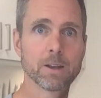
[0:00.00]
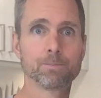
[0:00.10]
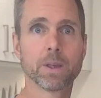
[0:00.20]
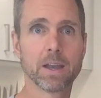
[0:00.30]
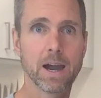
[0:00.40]

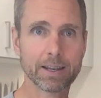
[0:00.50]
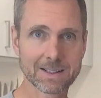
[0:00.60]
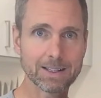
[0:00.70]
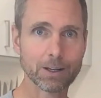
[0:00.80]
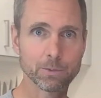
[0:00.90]
it, how to
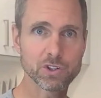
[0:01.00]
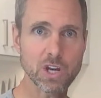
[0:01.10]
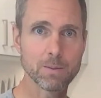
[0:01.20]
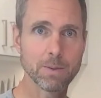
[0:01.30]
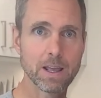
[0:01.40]
clean it with
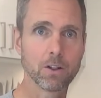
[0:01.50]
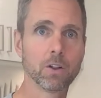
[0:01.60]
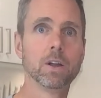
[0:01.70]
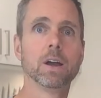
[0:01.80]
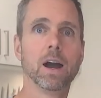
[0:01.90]

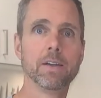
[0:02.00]
chainmail,